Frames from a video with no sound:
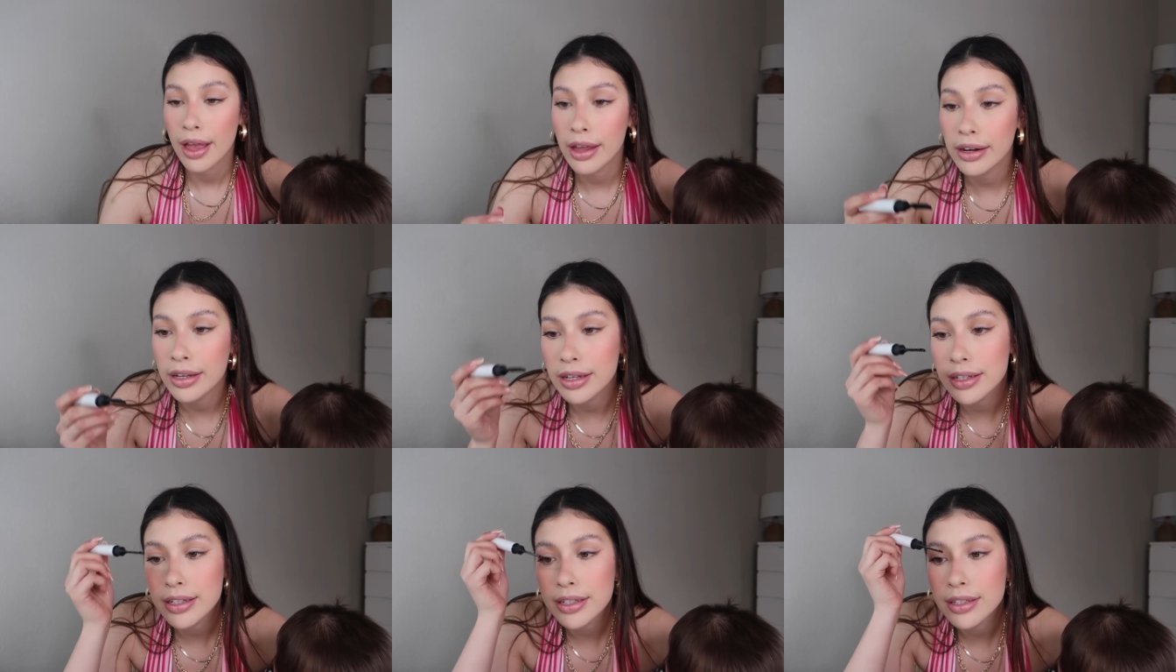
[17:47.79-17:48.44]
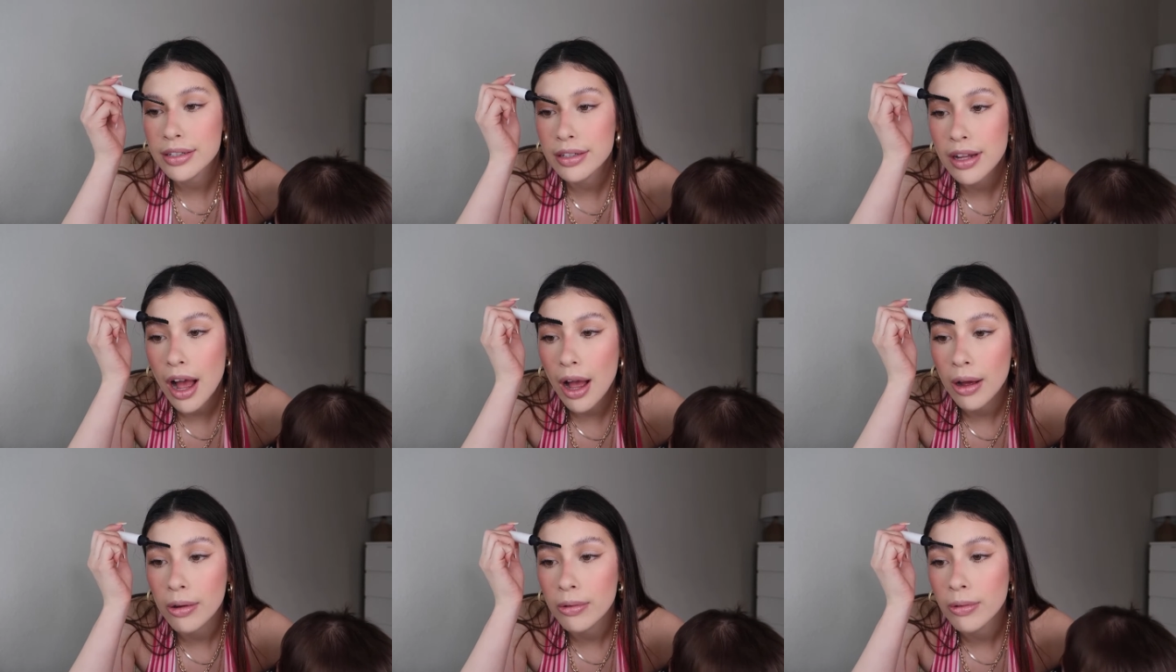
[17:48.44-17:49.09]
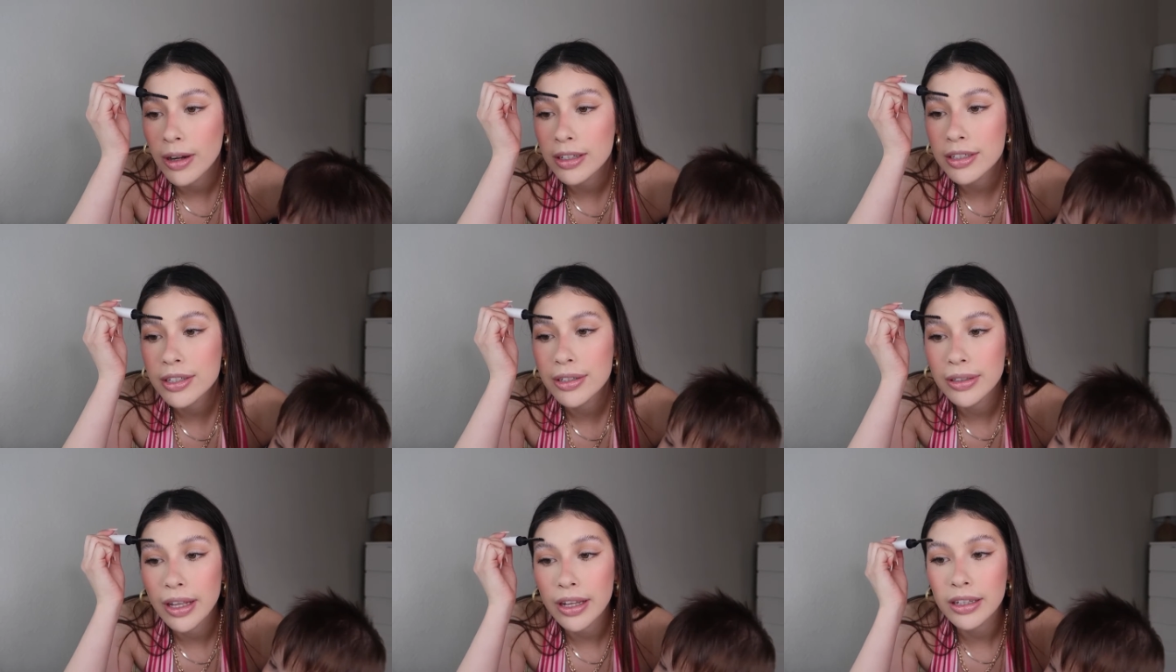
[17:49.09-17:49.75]
and he does not want
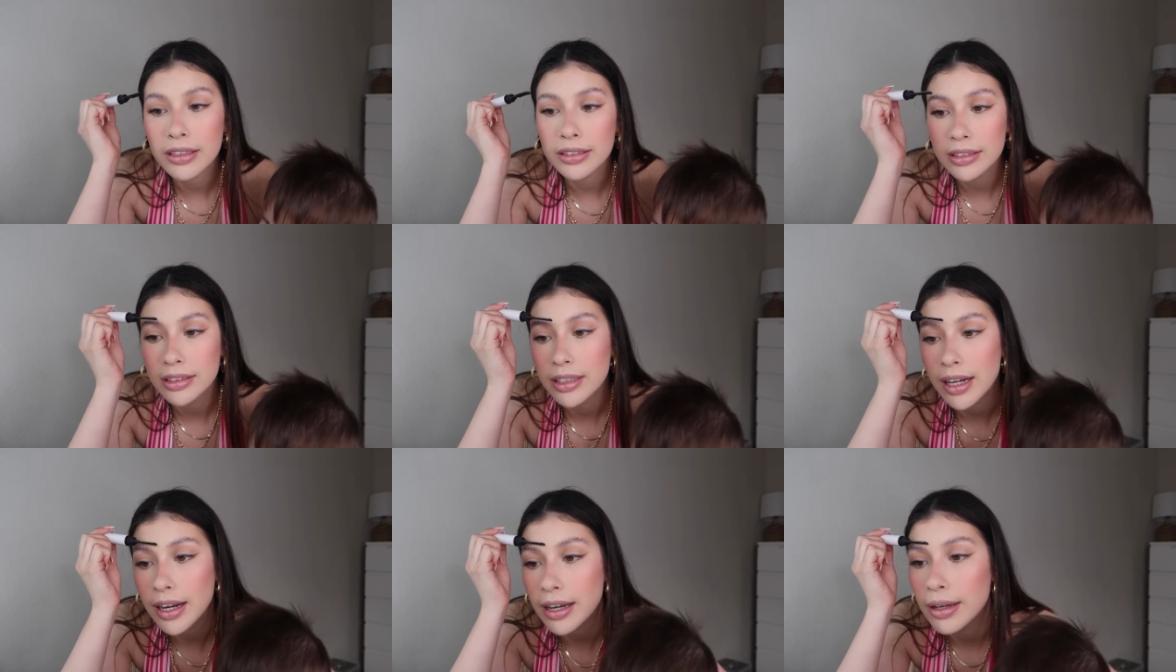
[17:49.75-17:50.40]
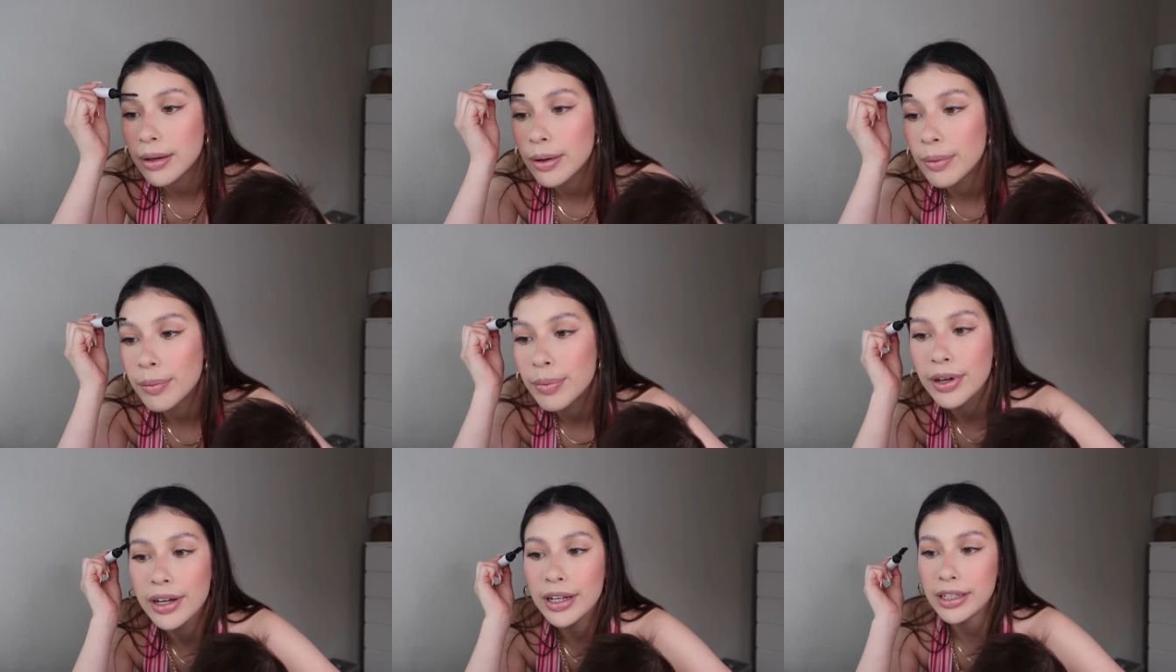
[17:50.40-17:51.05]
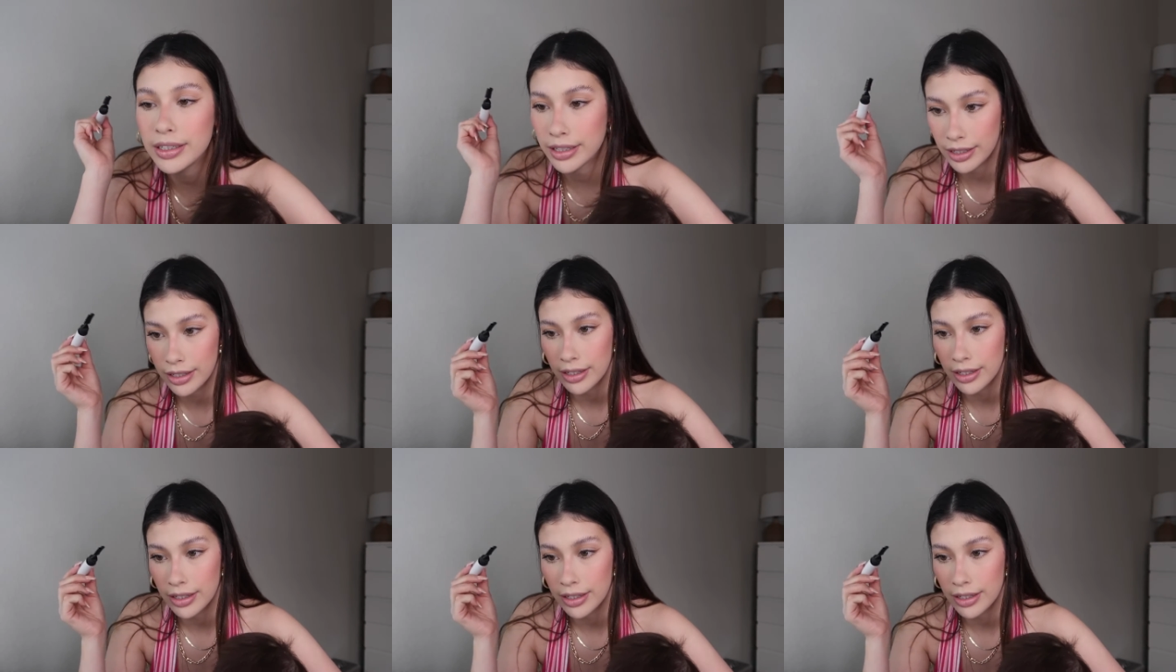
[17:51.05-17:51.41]
to like stay put.